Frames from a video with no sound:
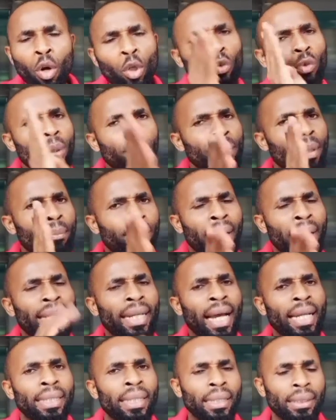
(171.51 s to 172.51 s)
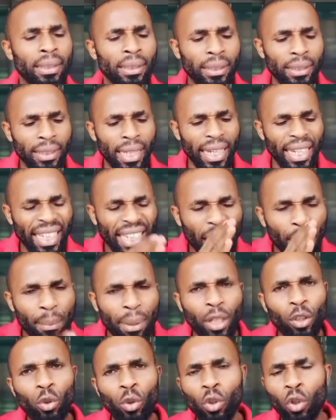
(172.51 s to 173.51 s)
What do we mean by the identity? The
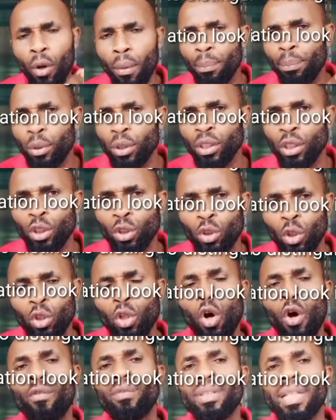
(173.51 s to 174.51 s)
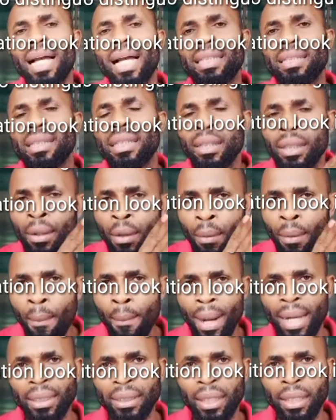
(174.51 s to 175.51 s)
chemical composition of that
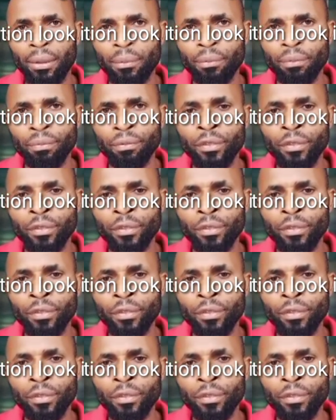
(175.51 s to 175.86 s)
matter.